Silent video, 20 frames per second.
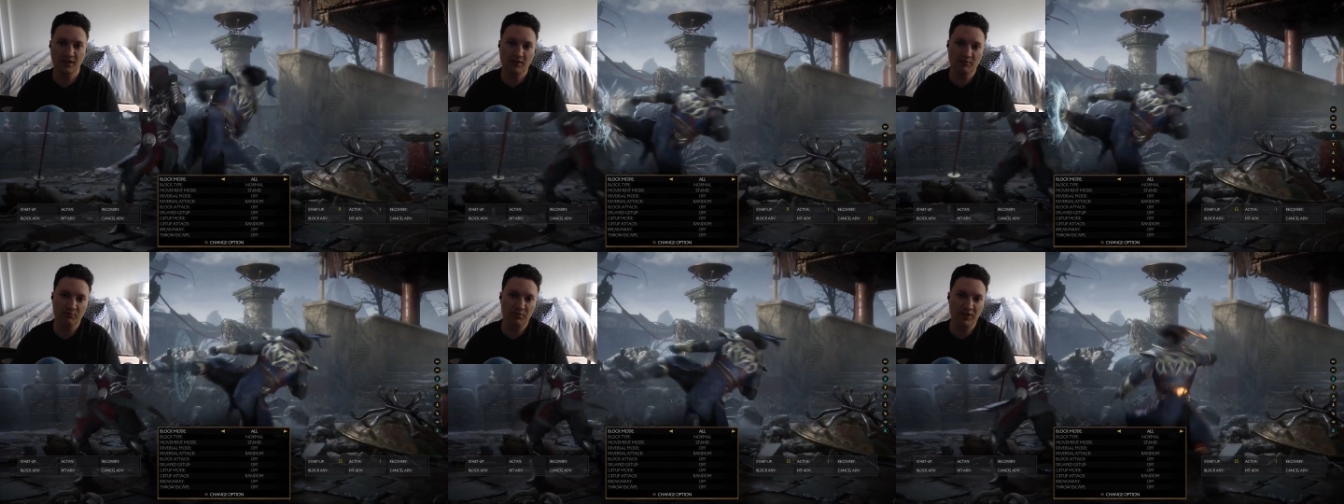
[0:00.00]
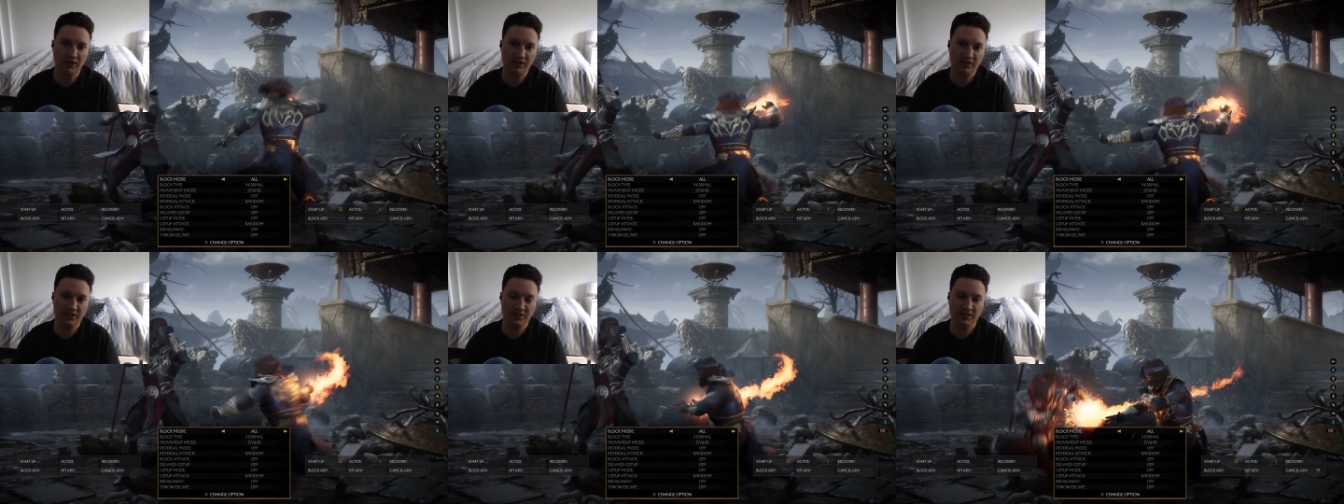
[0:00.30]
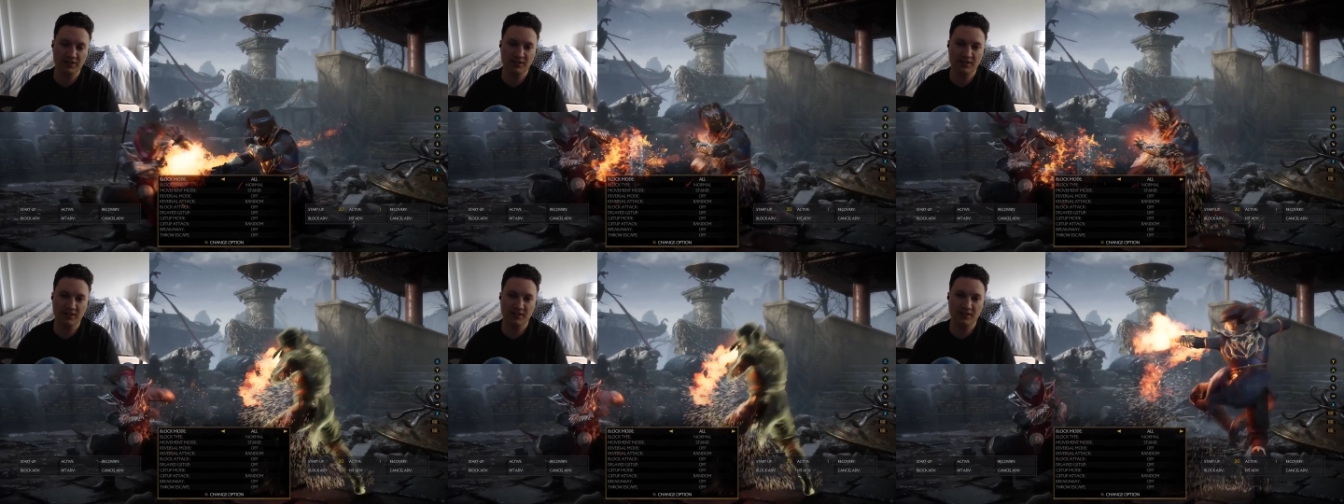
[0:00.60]

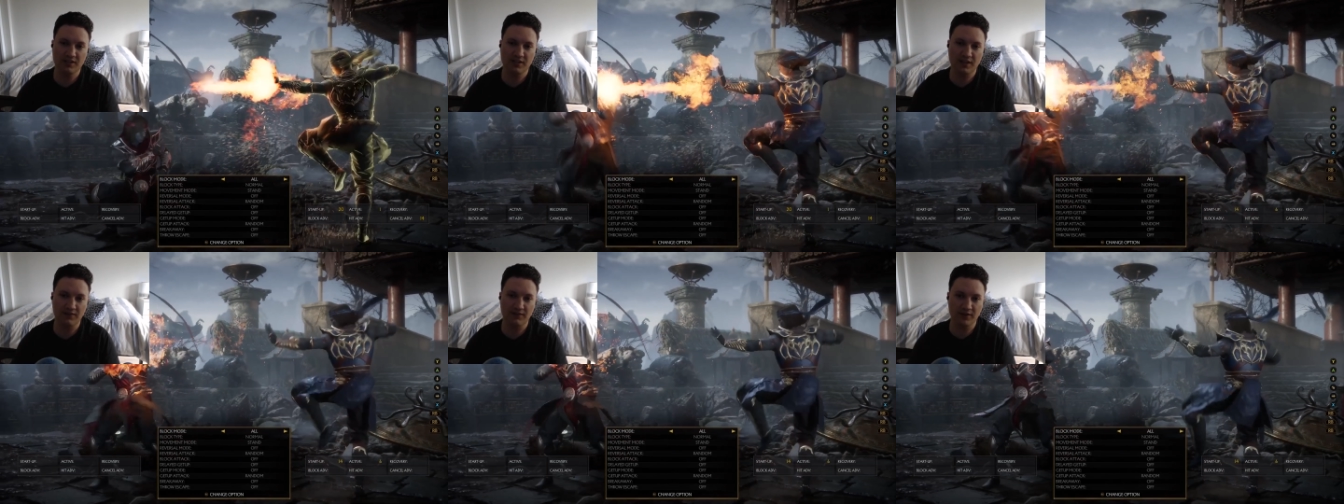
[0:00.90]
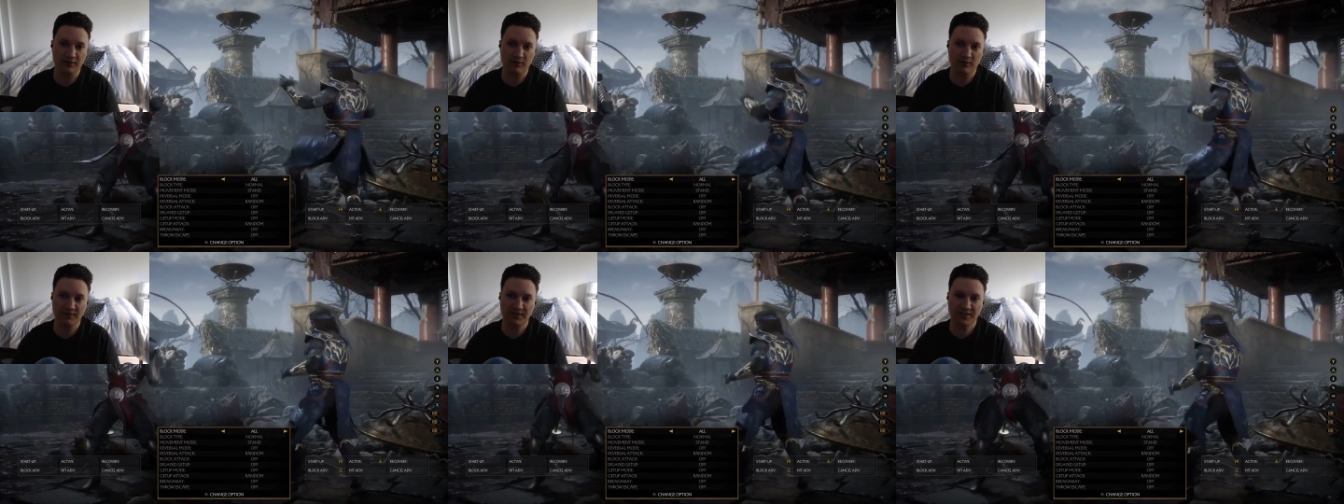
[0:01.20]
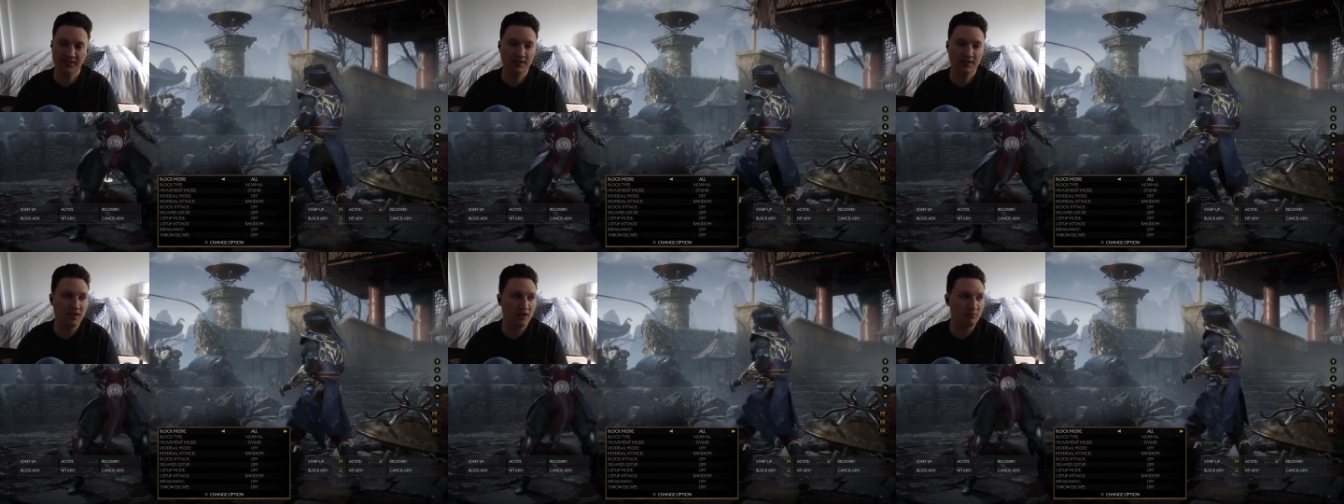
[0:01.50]
punished if
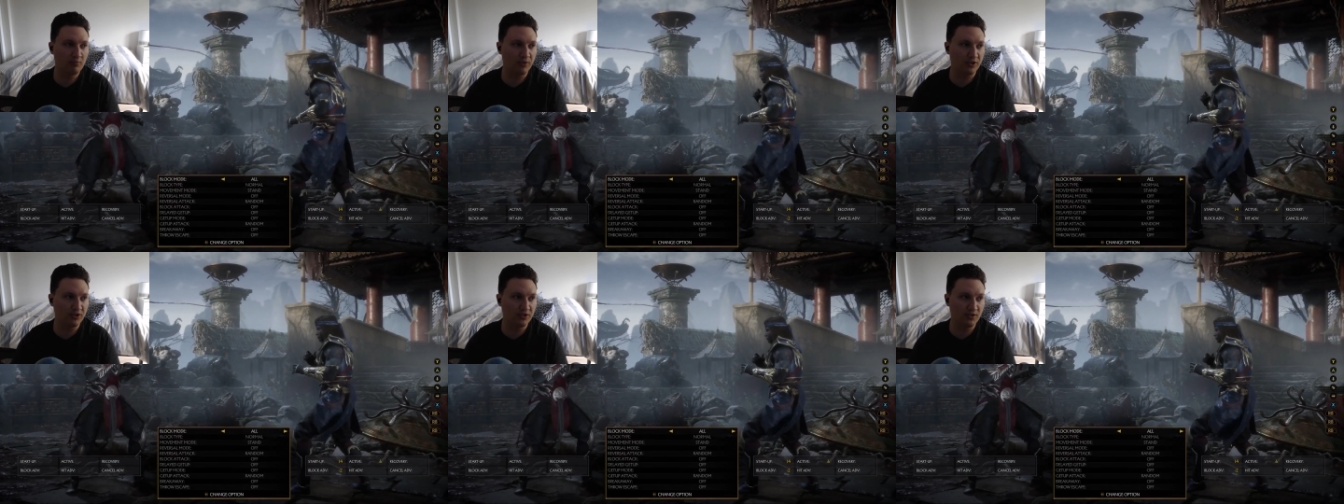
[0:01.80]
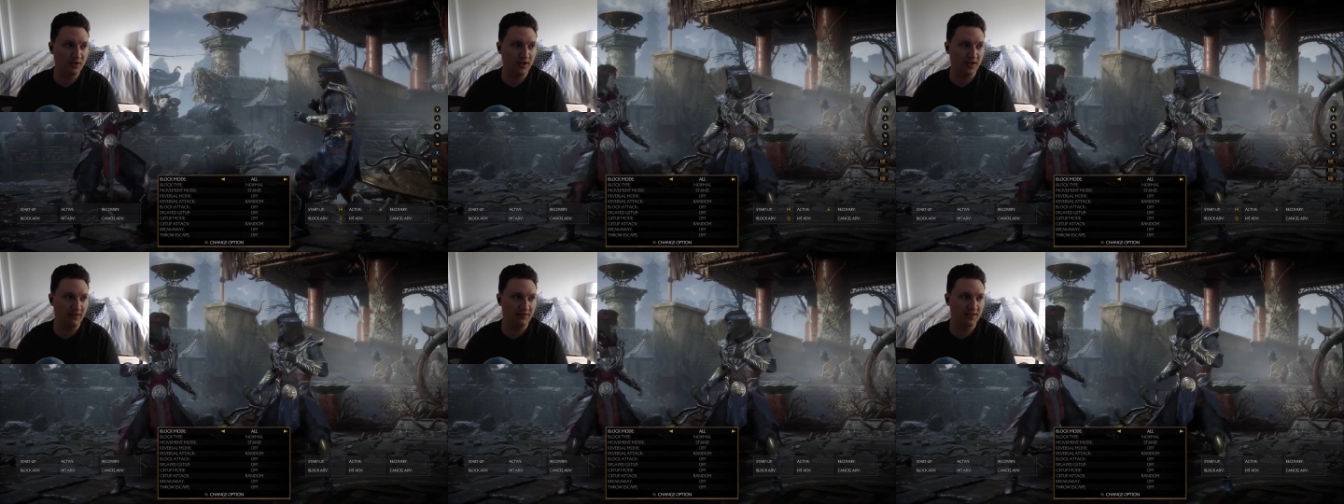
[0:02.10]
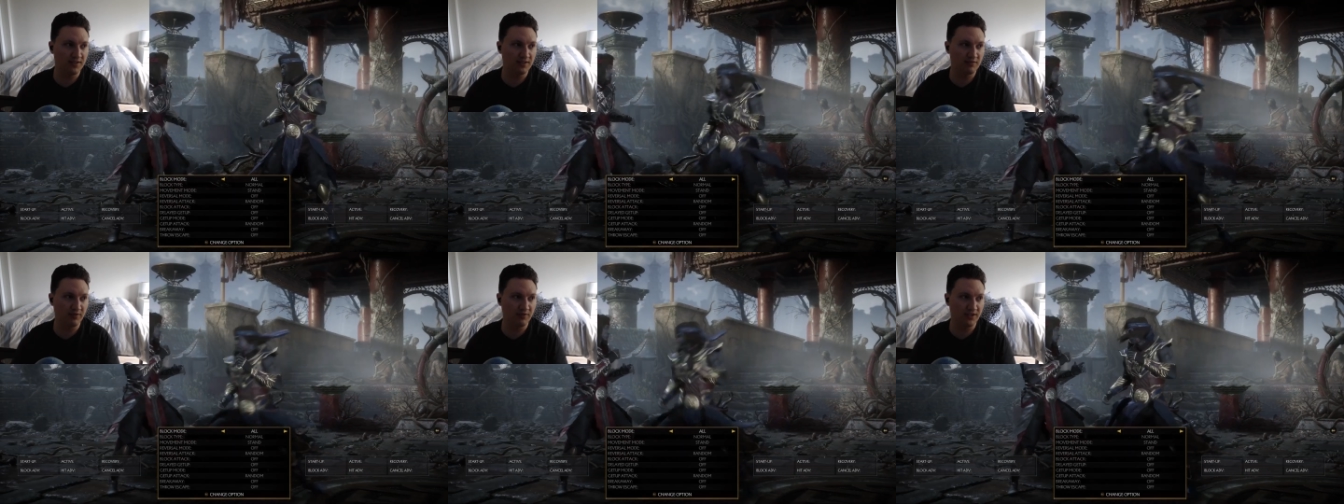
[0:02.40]
interrupted. But you have
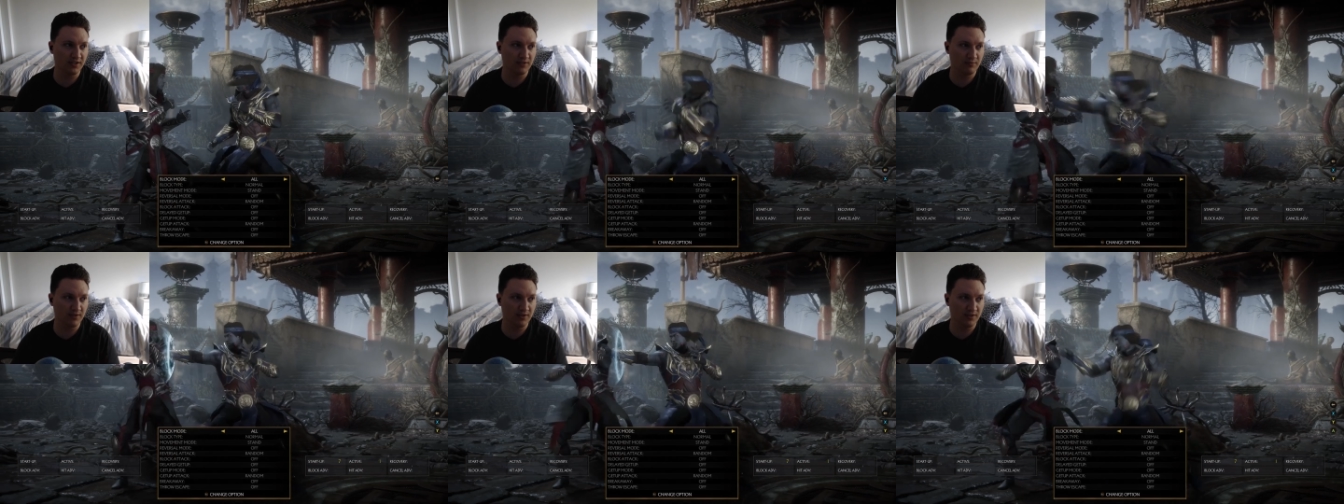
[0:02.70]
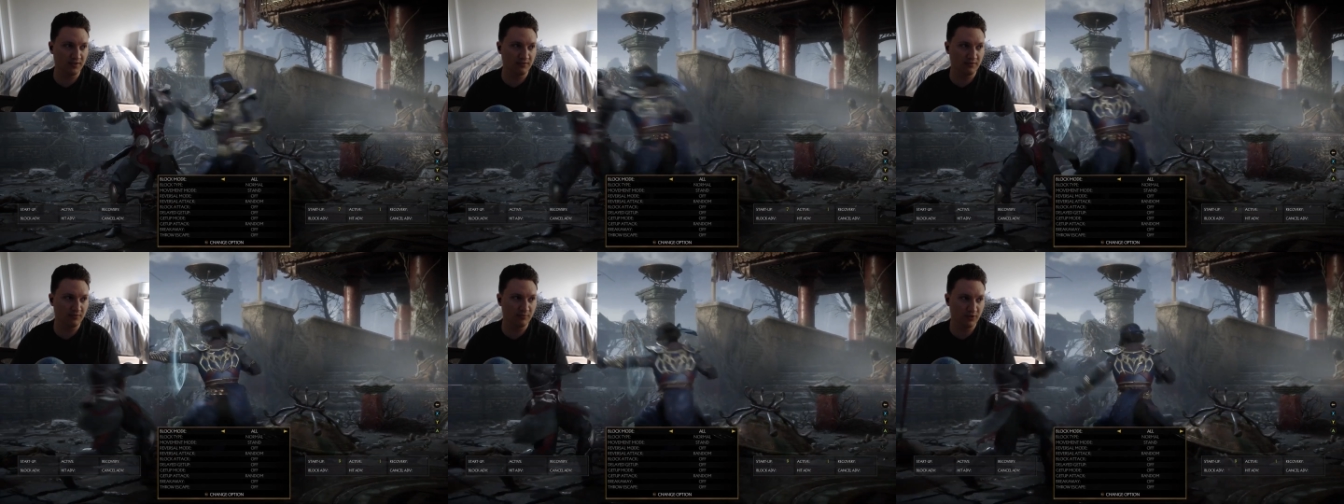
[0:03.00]
this one as well,